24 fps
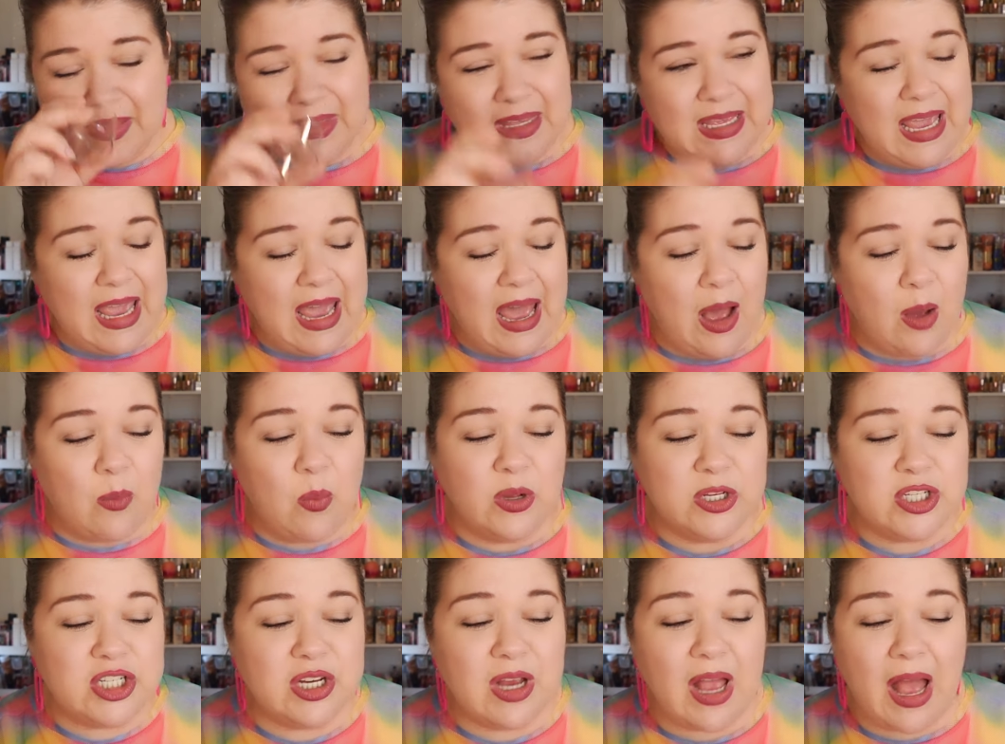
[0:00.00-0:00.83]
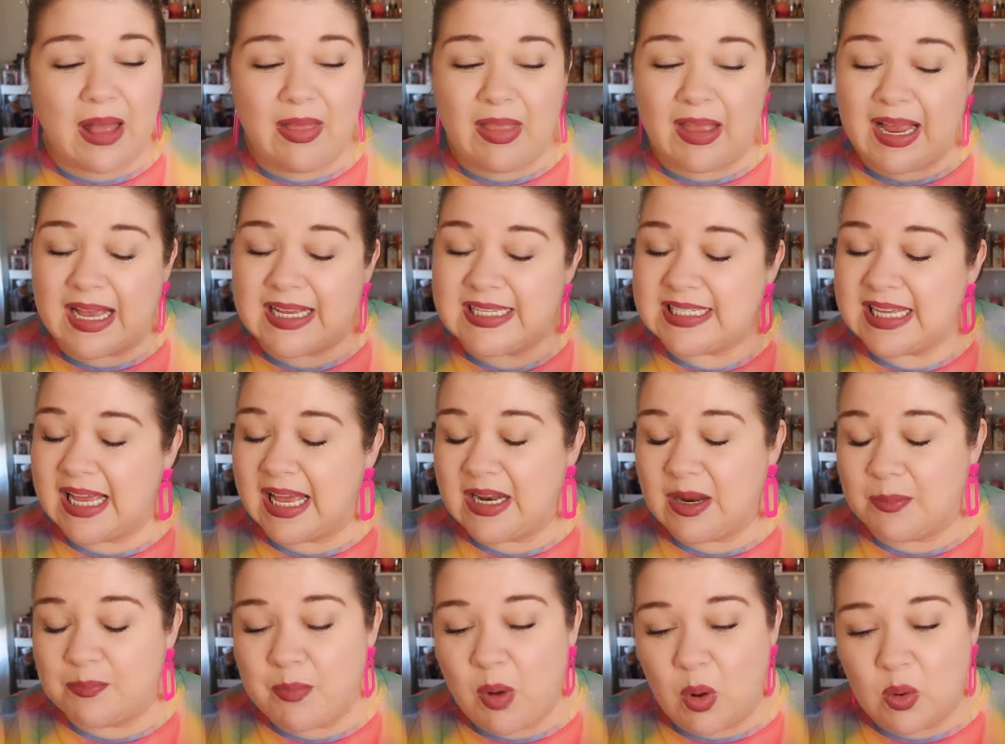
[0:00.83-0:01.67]
Yeah, like I
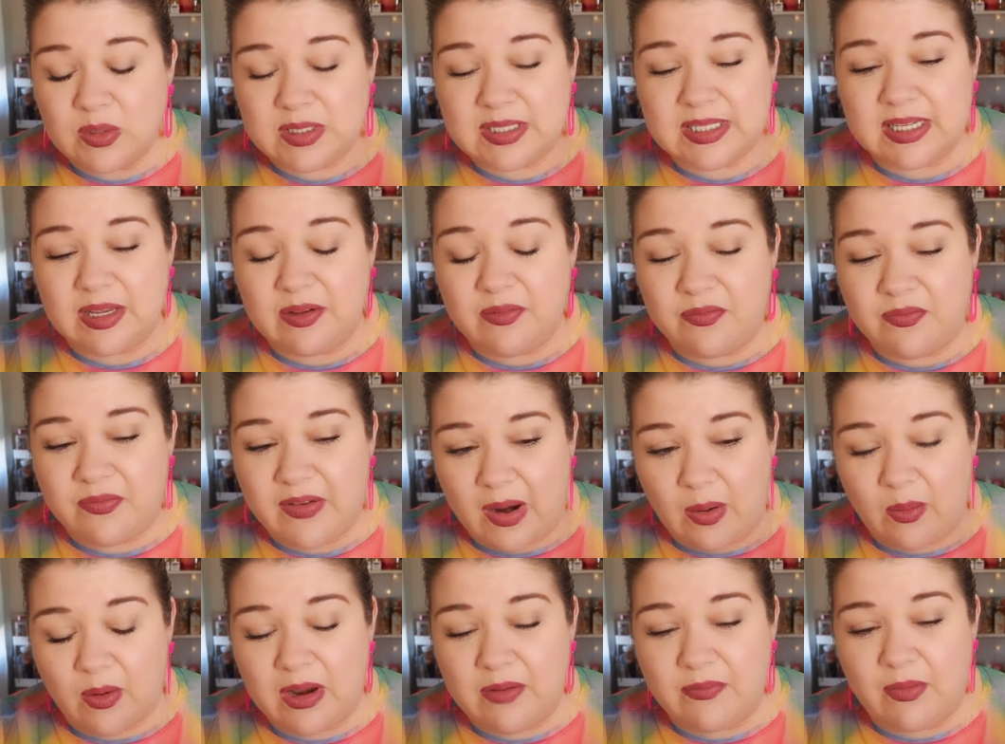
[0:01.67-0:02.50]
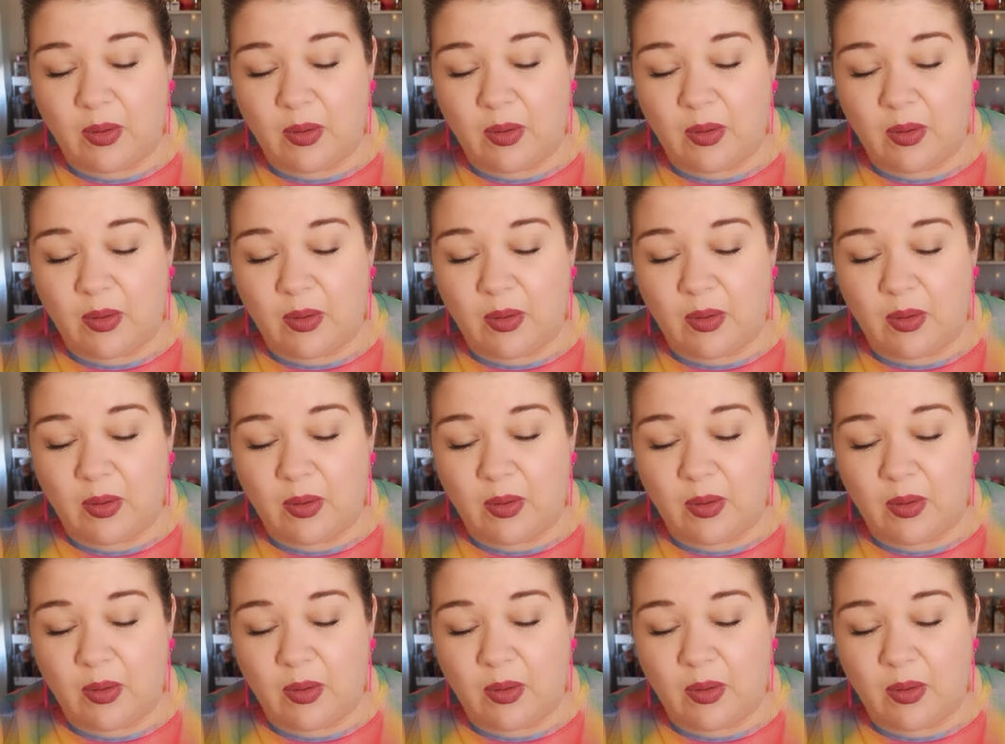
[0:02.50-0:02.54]
said, mostly very,